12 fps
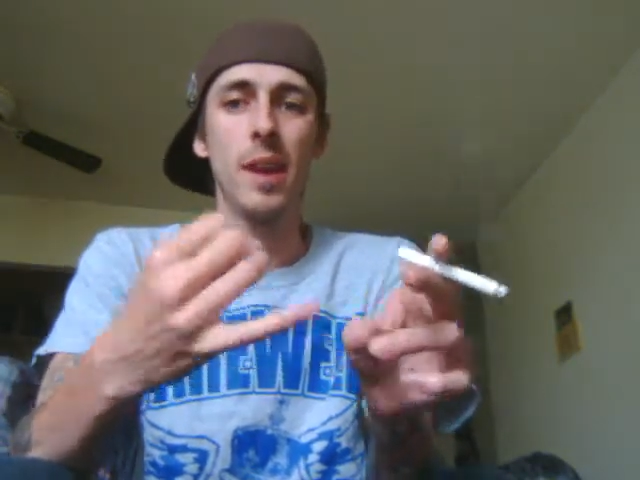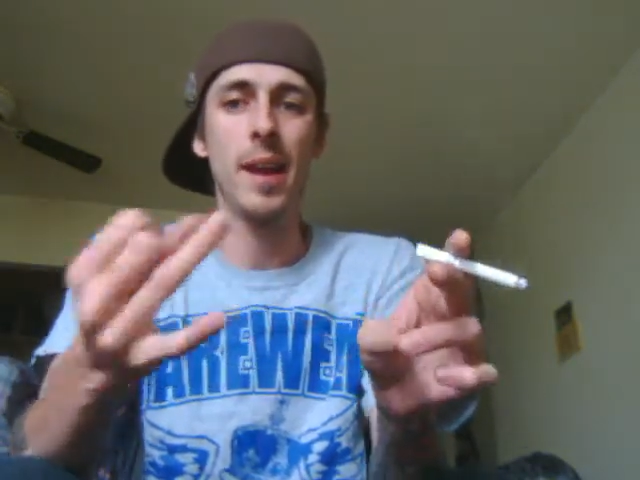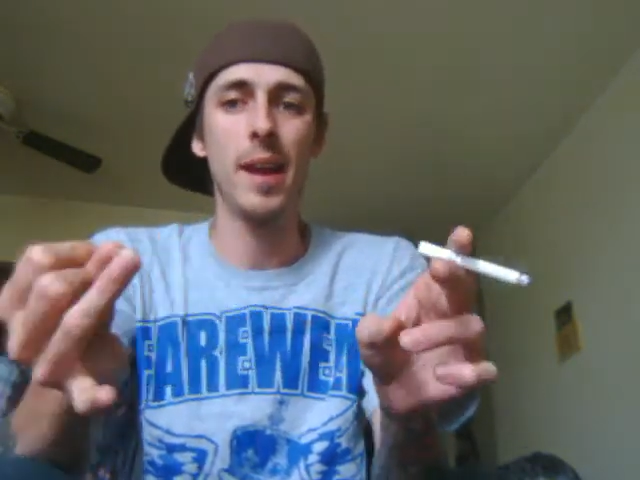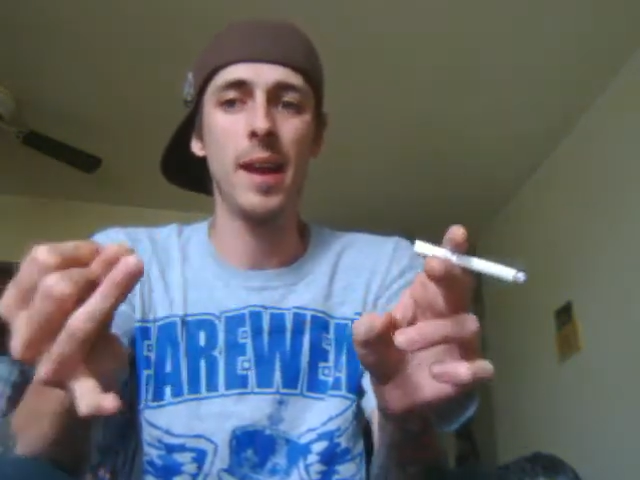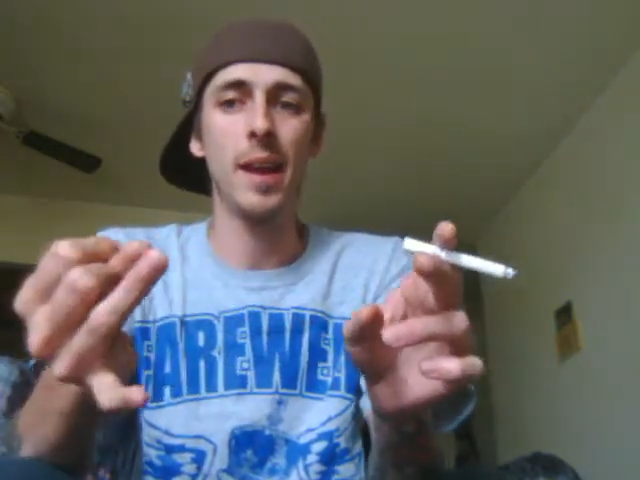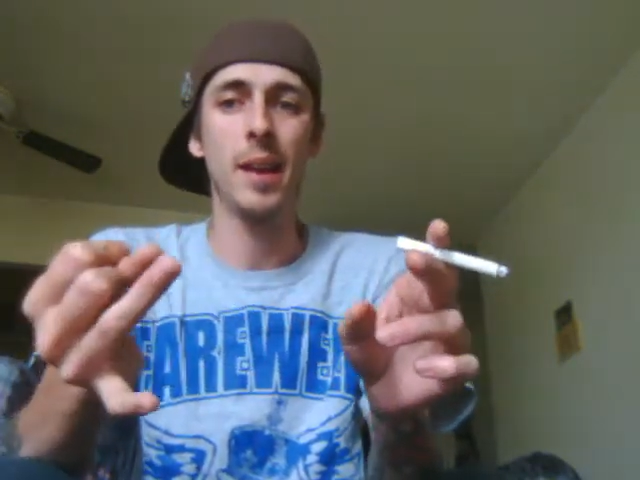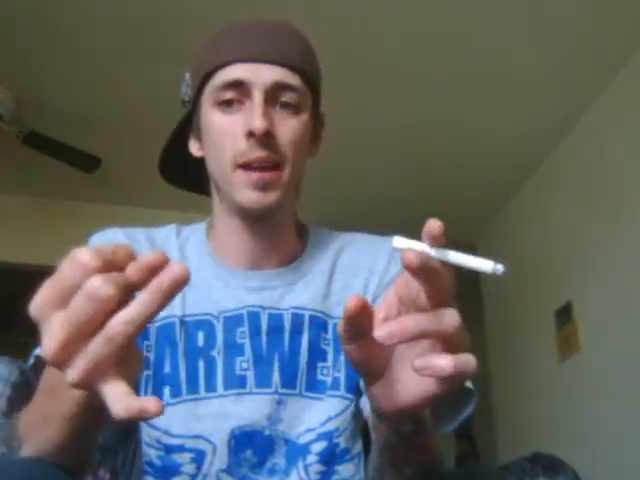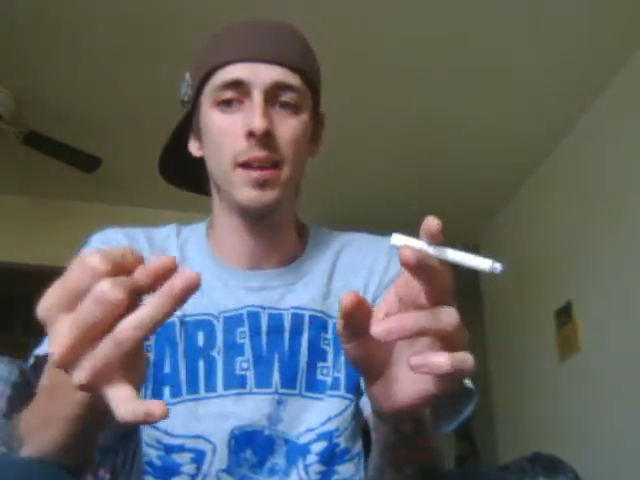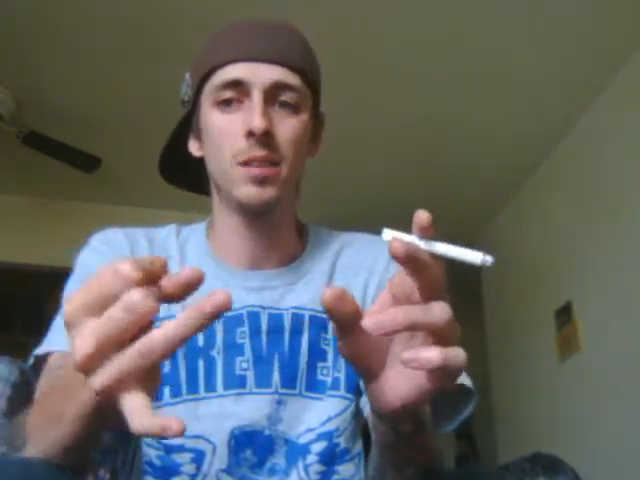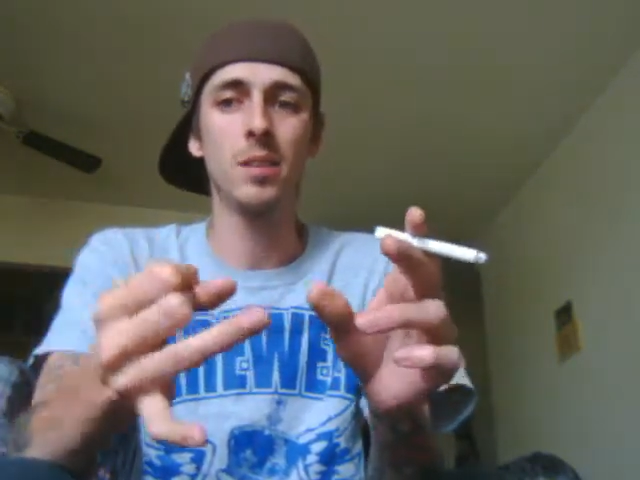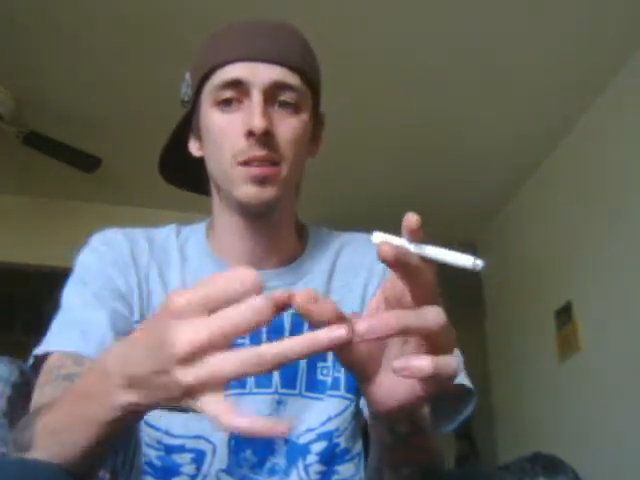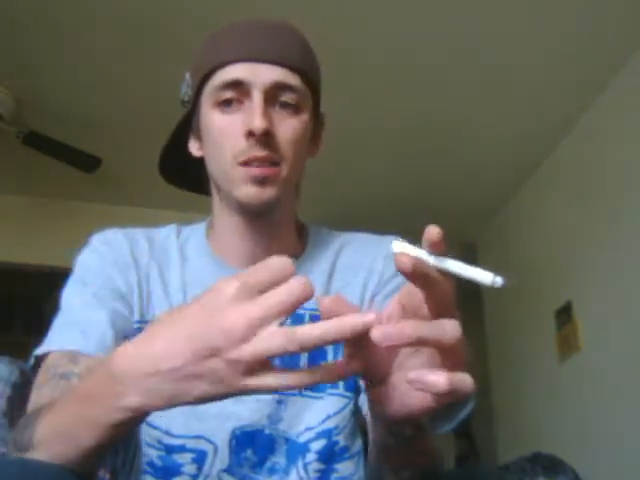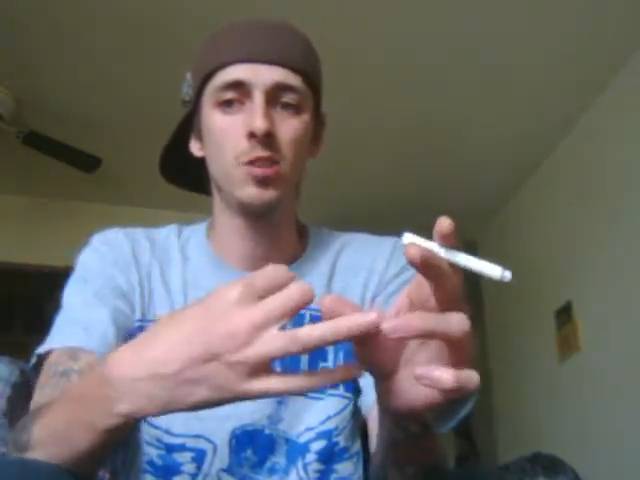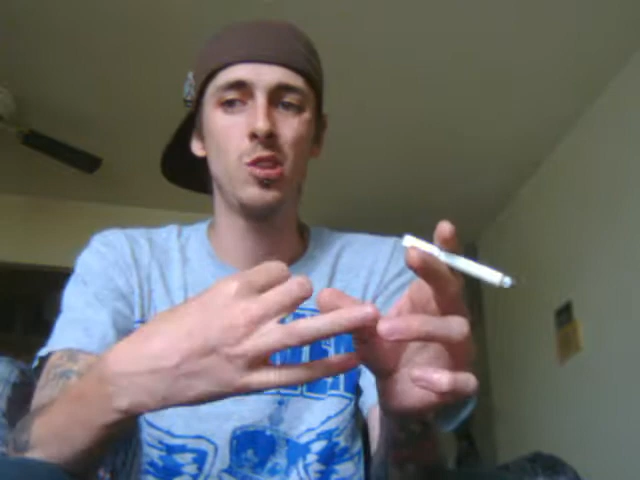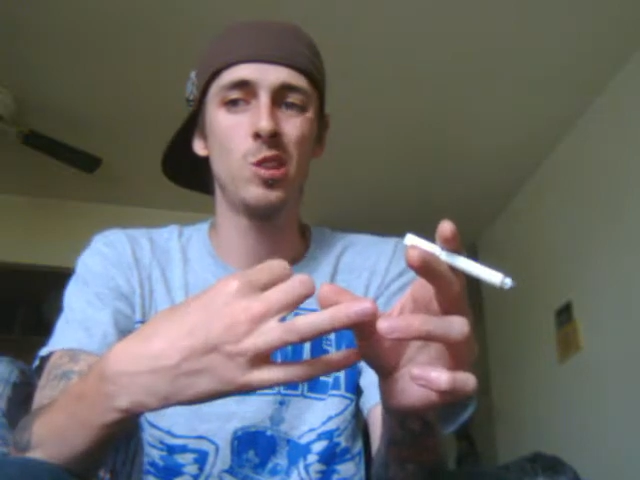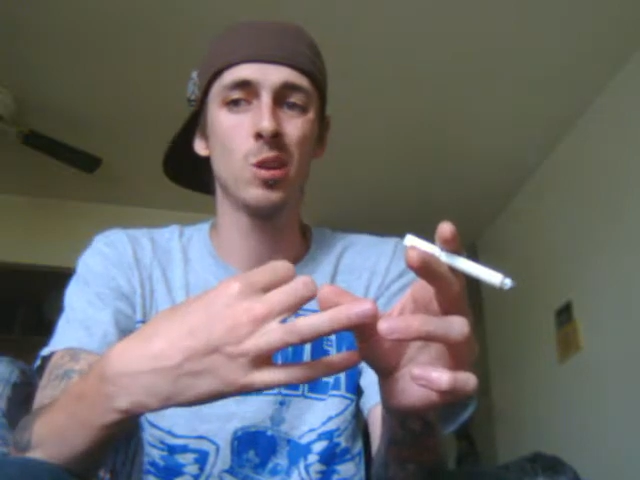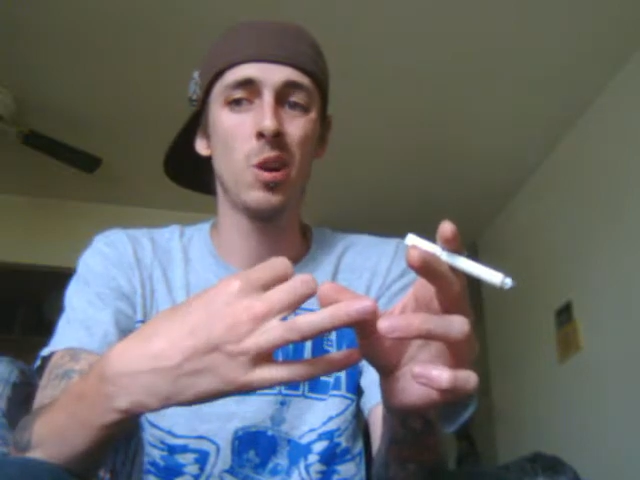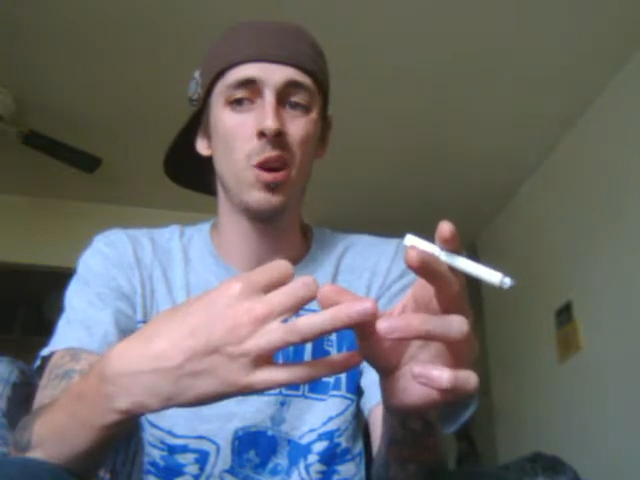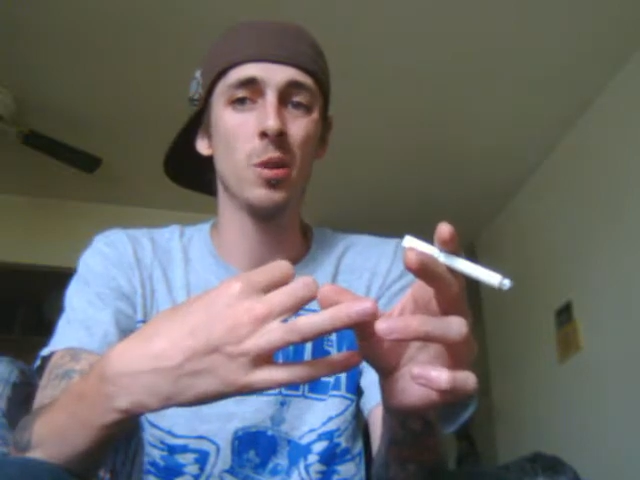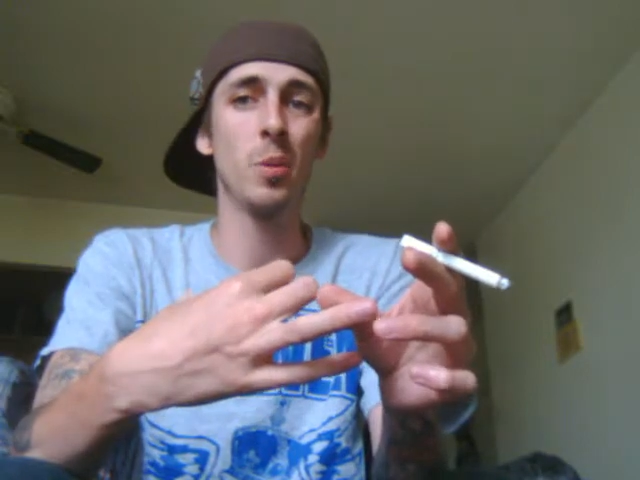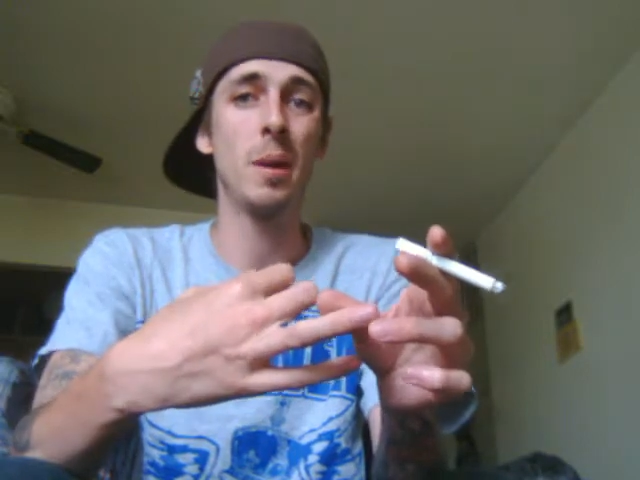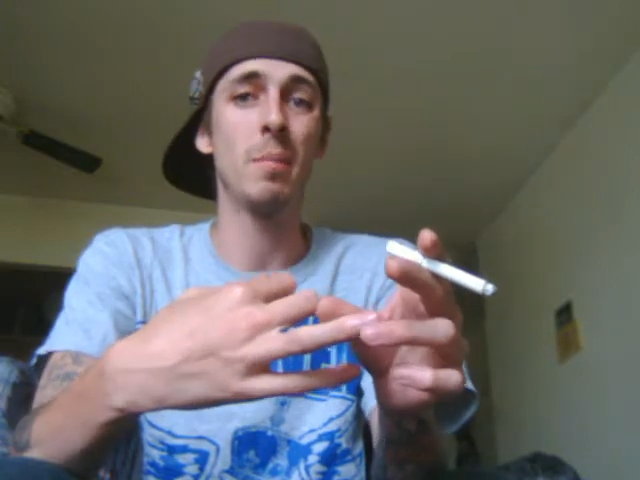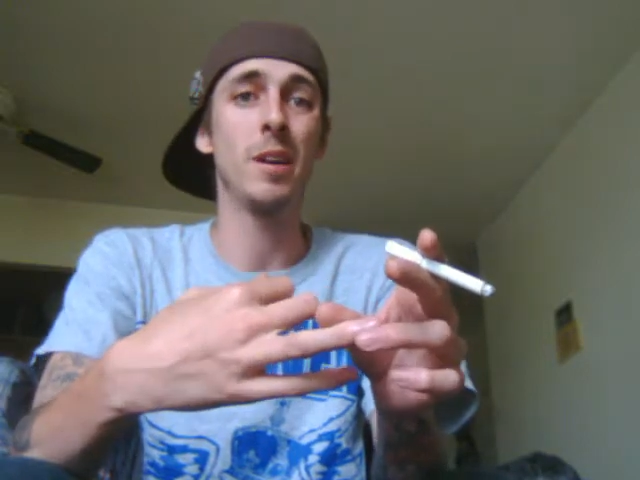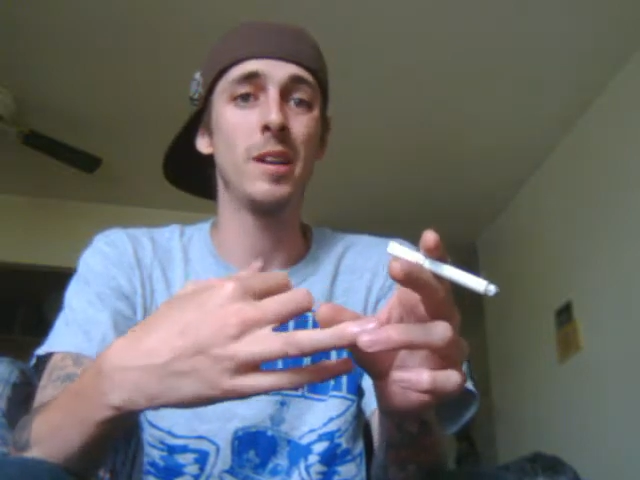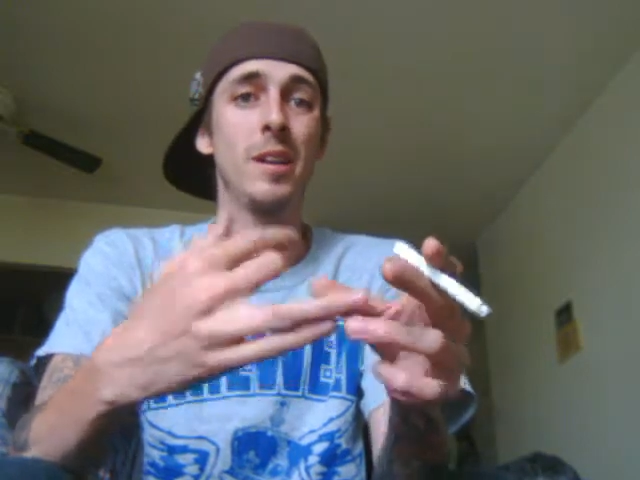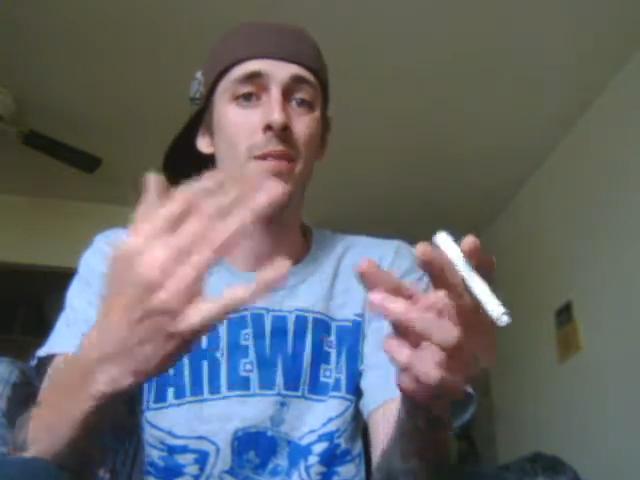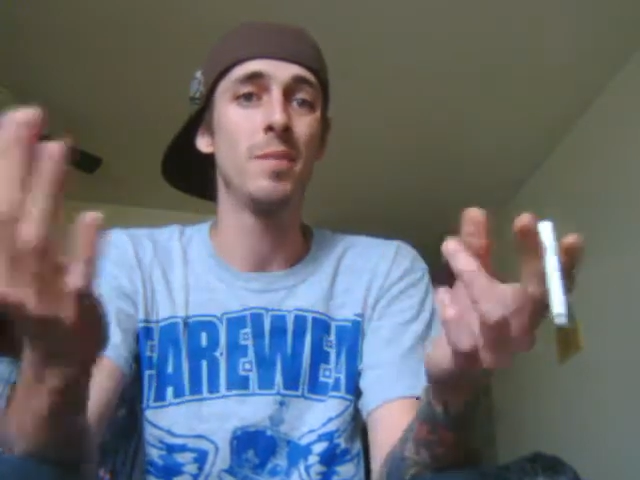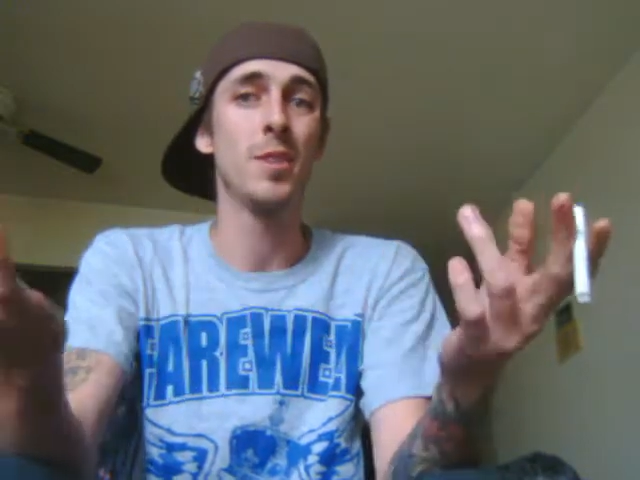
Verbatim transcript: and she took all the rent money.